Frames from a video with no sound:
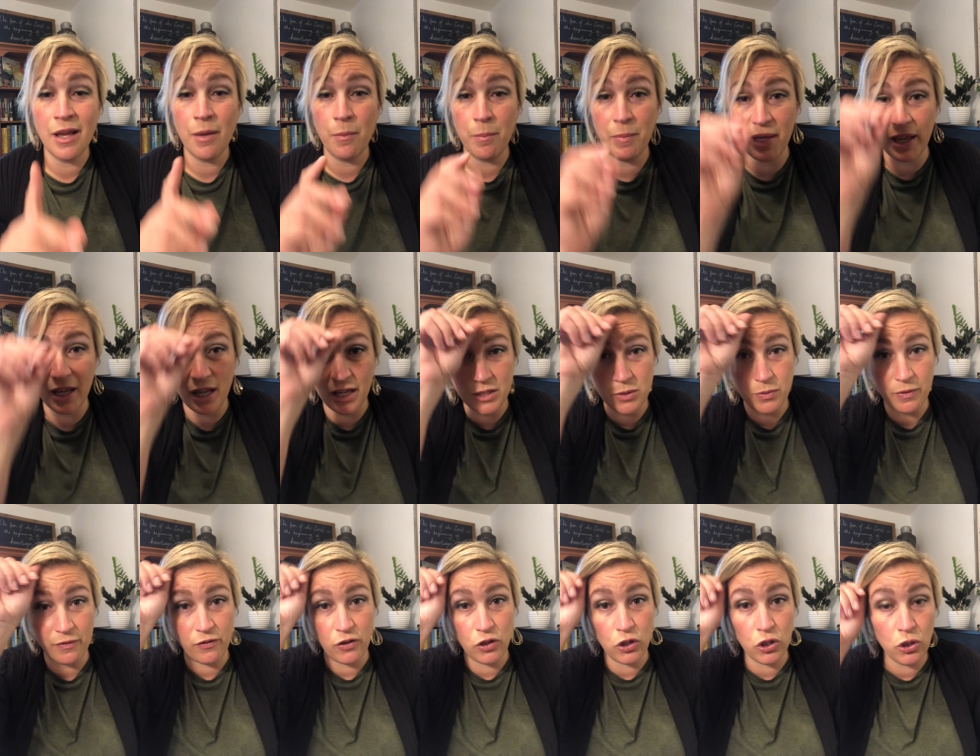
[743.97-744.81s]
Because
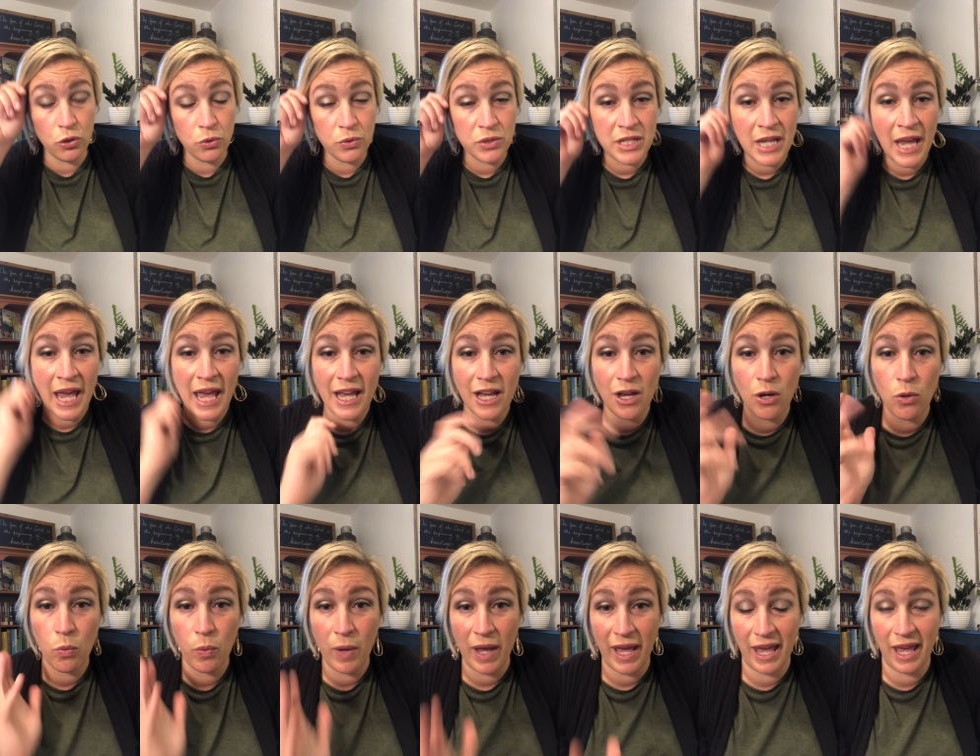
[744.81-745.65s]
if you take
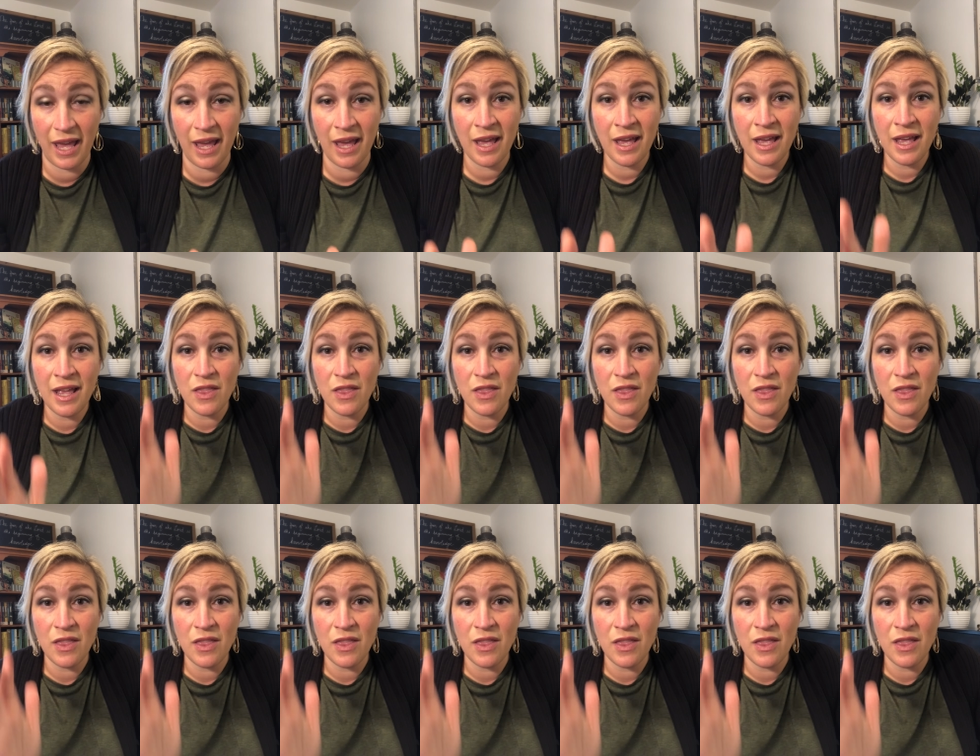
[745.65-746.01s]
away